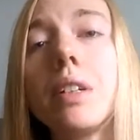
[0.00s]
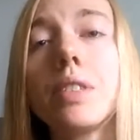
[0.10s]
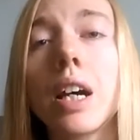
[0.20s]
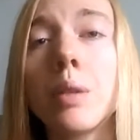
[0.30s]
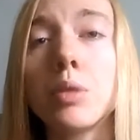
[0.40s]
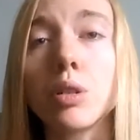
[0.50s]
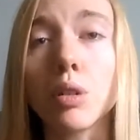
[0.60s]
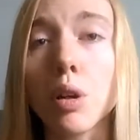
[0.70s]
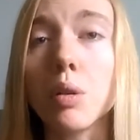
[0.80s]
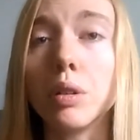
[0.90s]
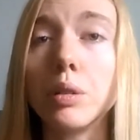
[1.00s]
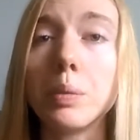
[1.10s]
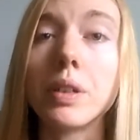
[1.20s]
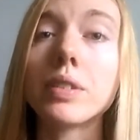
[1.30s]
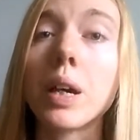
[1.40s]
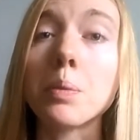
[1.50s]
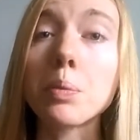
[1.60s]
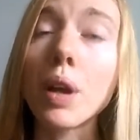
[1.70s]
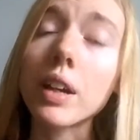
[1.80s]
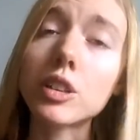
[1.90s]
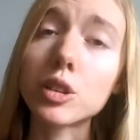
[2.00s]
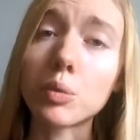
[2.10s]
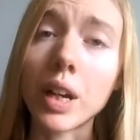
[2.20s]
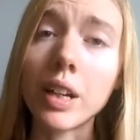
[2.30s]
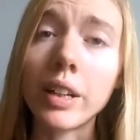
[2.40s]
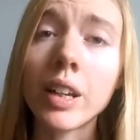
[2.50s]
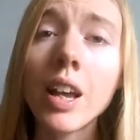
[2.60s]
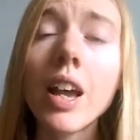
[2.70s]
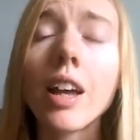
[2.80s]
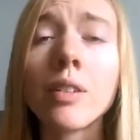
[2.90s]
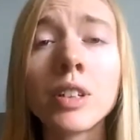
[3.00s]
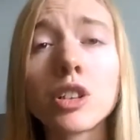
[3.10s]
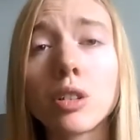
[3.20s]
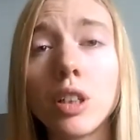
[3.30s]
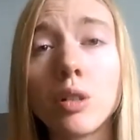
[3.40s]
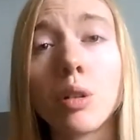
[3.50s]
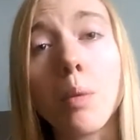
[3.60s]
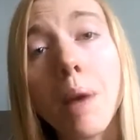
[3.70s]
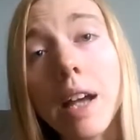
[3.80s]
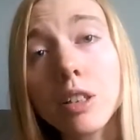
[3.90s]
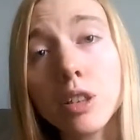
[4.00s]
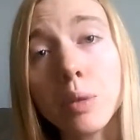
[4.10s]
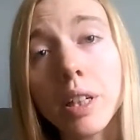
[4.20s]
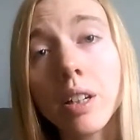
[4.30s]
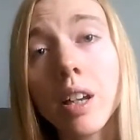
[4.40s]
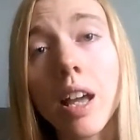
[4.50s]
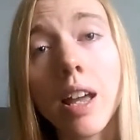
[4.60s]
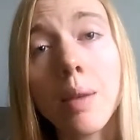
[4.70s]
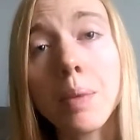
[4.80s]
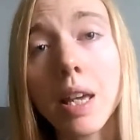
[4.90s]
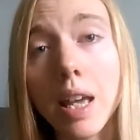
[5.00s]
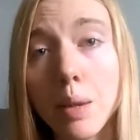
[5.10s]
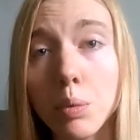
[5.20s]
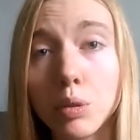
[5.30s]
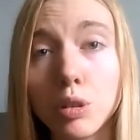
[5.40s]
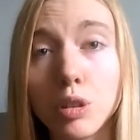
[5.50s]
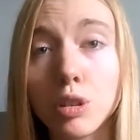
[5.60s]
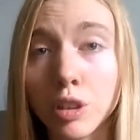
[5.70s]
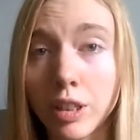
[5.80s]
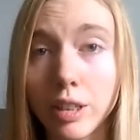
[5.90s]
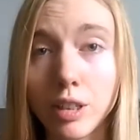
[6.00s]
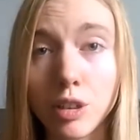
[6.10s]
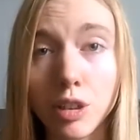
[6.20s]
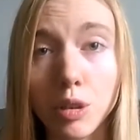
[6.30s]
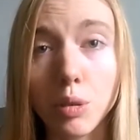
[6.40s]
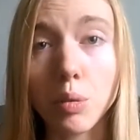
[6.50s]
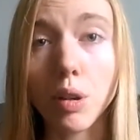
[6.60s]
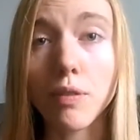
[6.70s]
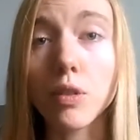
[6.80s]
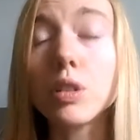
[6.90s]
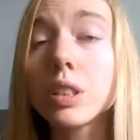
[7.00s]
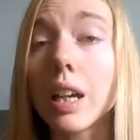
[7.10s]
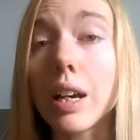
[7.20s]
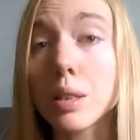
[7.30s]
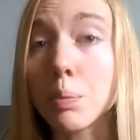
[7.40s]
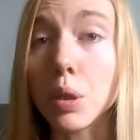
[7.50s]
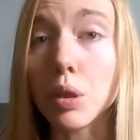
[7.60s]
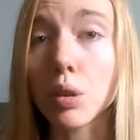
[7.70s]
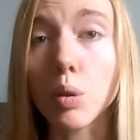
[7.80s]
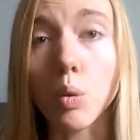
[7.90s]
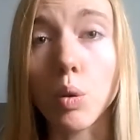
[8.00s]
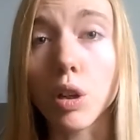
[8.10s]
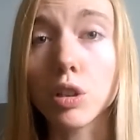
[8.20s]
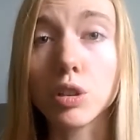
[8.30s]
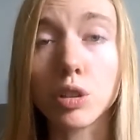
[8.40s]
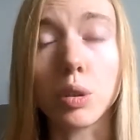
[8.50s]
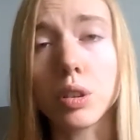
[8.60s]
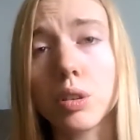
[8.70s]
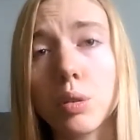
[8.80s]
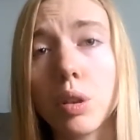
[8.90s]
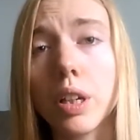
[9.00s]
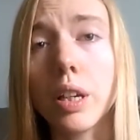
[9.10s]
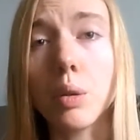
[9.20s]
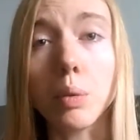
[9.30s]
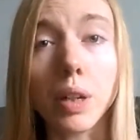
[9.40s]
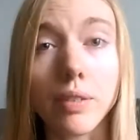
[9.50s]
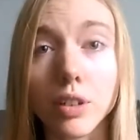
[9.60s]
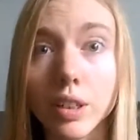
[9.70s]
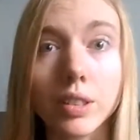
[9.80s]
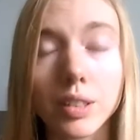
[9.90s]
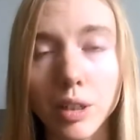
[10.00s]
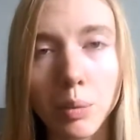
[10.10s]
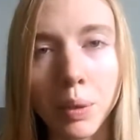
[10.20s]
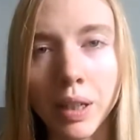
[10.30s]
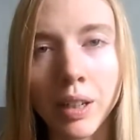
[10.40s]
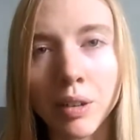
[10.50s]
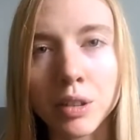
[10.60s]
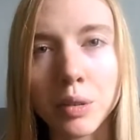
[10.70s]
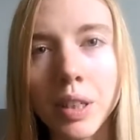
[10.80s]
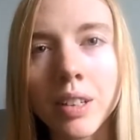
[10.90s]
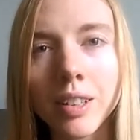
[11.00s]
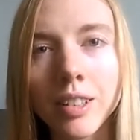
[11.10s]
of time to grow, a little bit of time to practice writing, and eventually you'll go back to it and be able to turn it into a full-size book or short story or whatever it is that you're planning on doing.